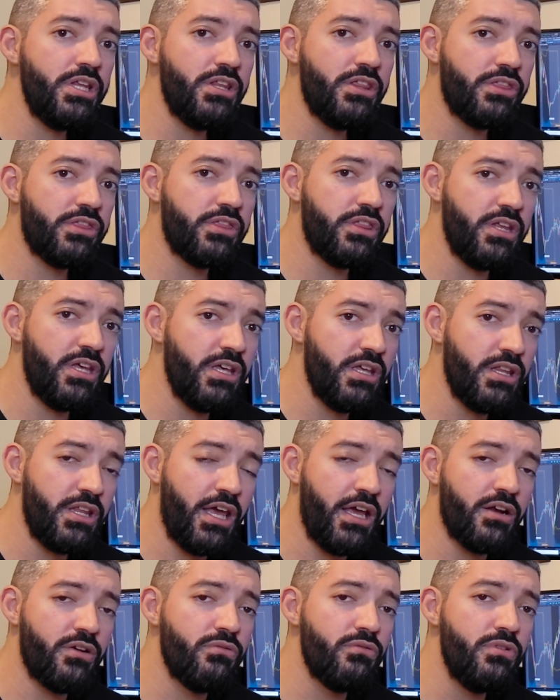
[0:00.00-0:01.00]
thing
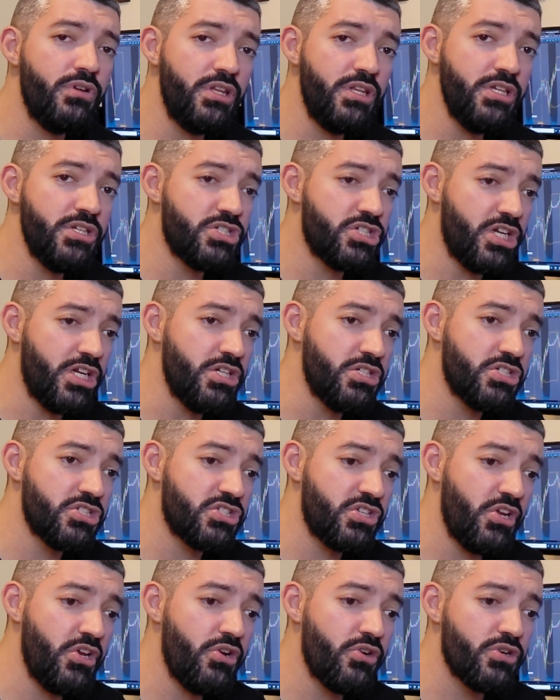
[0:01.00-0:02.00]
that really
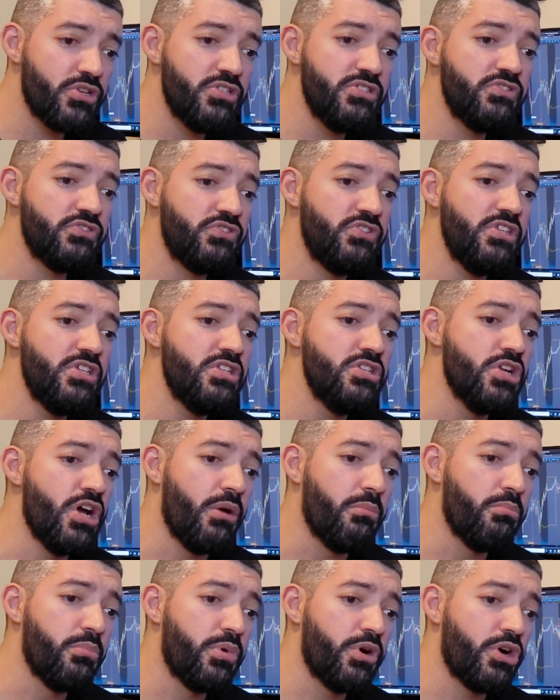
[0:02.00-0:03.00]
changes here is the
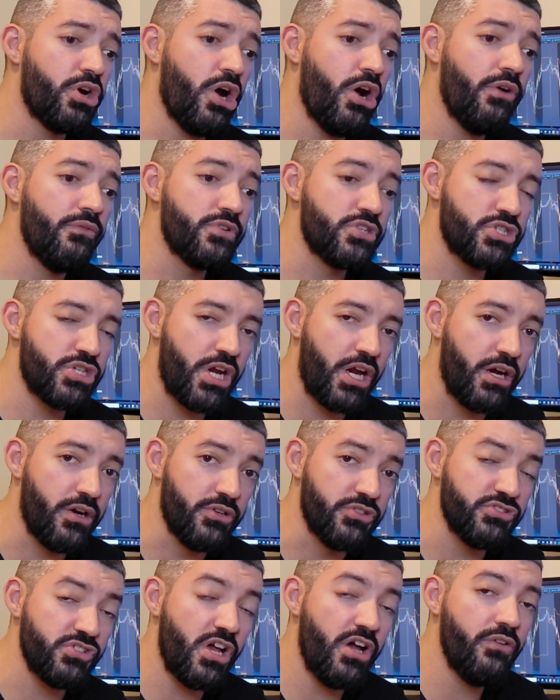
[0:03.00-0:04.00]
number of
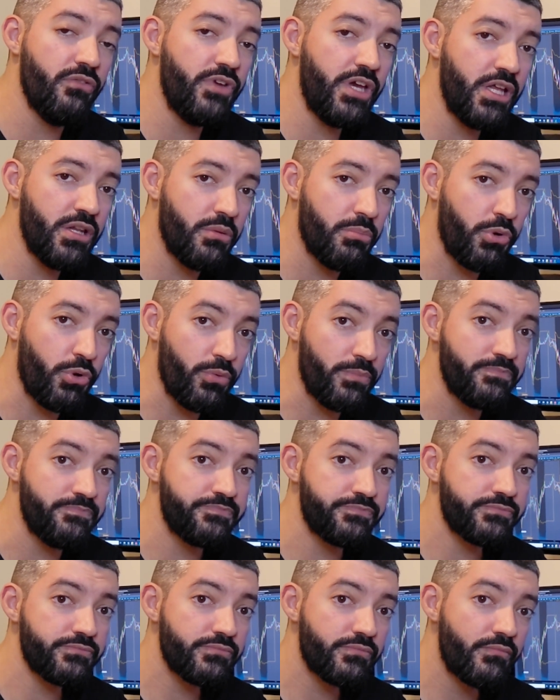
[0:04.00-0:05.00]
shares available.
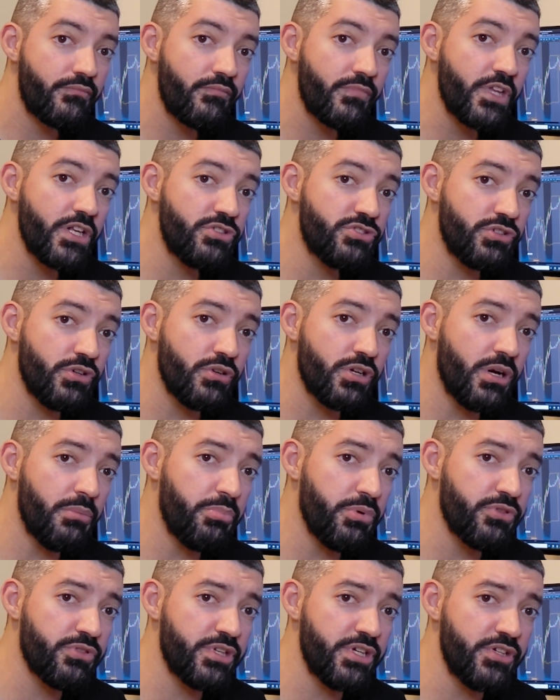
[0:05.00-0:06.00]
So a
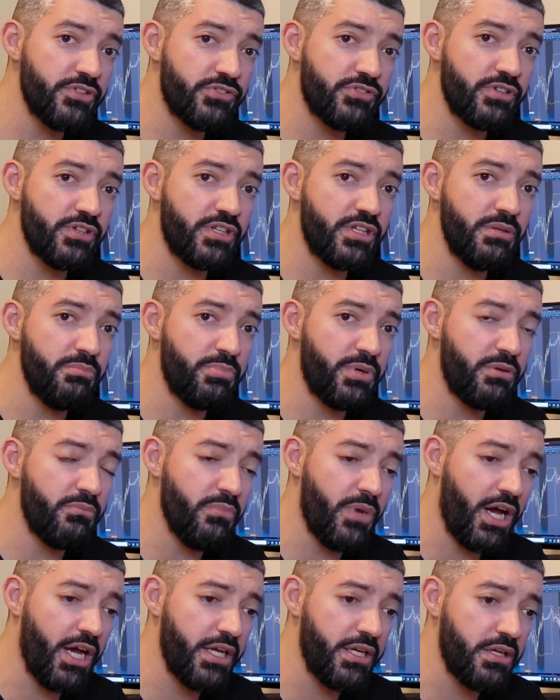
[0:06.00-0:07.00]
couple things to keep in
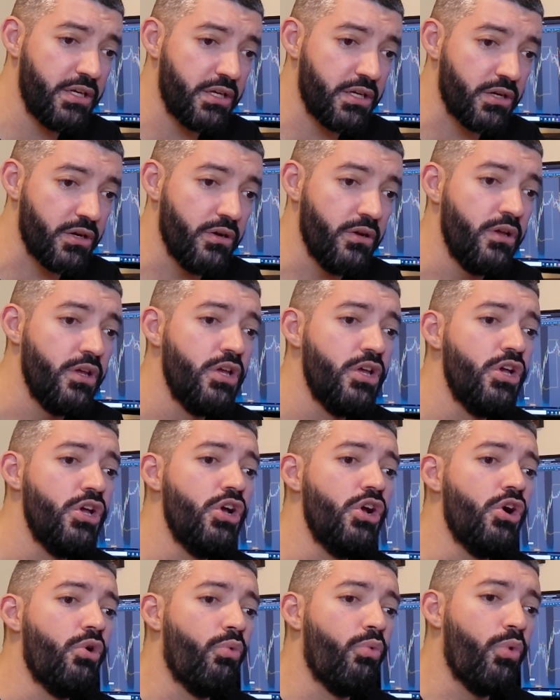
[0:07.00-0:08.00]
mind here.
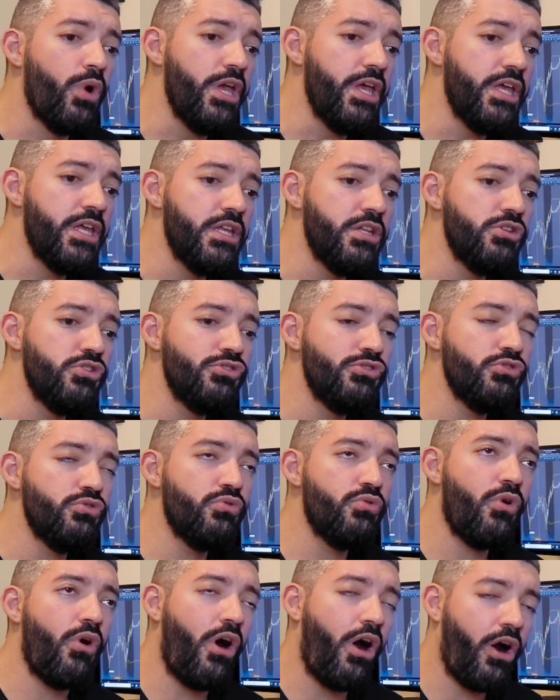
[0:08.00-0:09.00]
When
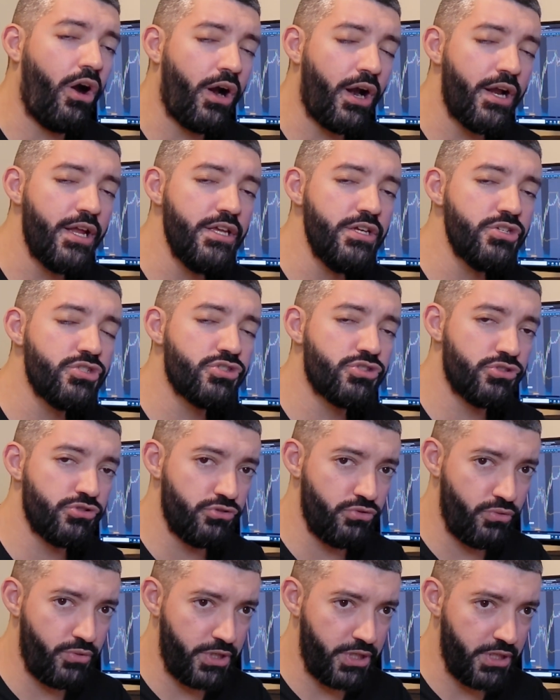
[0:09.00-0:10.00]
you are
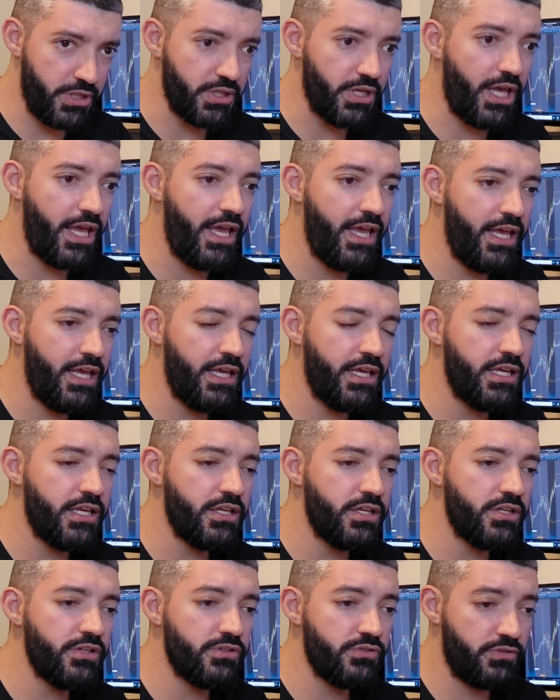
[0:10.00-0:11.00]
issuing
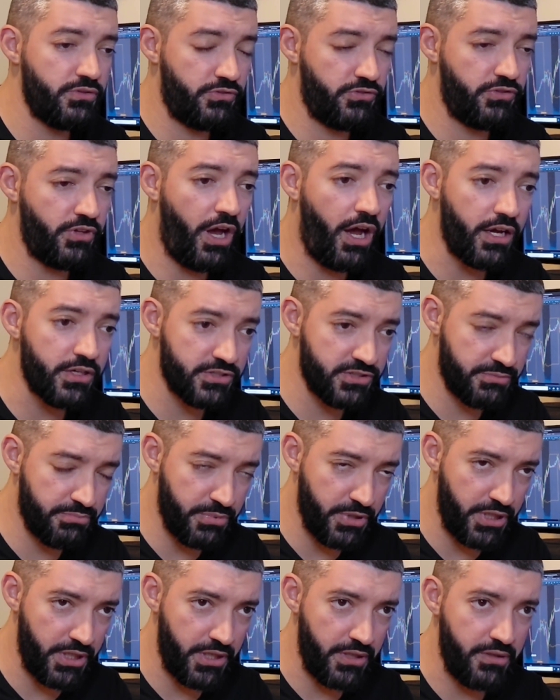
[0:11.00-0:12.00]
a stock
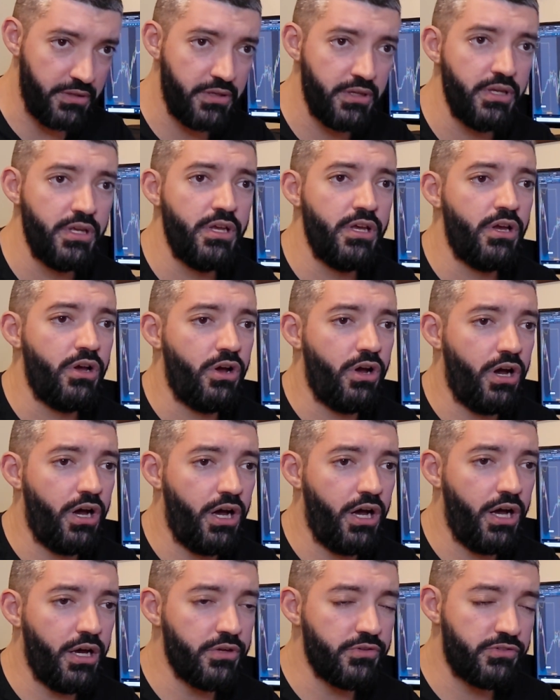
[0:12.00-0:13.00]
split,
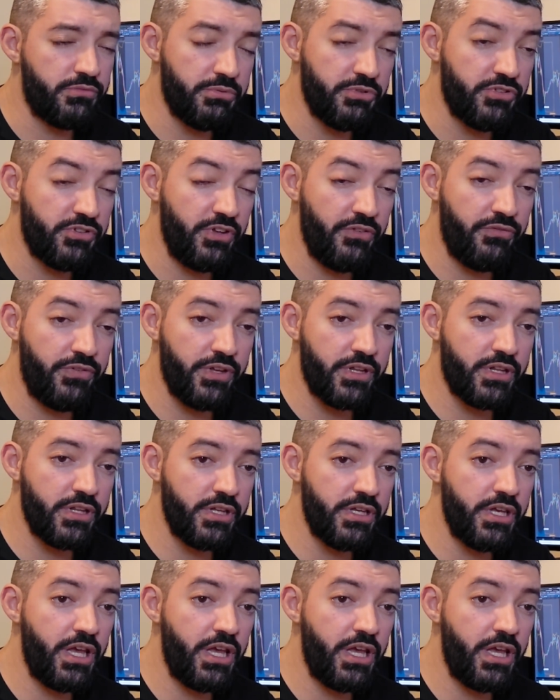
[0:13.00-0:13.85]
specifically